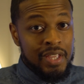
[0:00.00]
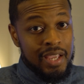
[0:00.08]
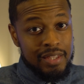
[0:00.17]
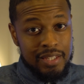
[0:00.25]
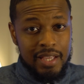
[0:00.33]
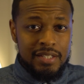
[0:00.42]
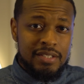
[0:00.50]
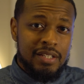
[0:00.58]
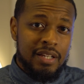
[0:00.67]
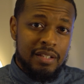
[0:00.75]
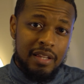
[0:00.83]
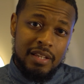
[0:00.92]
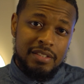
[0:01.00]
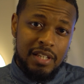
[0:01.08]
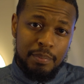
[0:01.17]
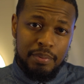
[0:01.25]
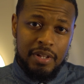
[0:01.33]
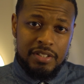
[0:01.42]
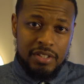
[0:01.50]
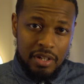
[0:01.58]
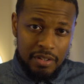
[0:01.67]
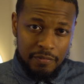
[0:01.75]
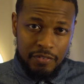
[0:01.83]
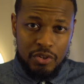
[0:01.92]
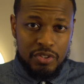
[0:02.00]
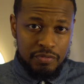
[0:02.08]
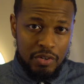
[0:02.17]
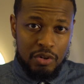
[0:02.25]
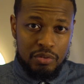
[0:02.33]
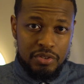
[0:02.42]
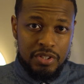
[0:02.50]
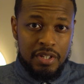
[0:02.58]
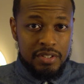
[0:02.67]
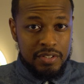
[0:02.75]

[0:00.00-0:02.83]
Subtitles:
and the S8 and the S8 Plus are the first phones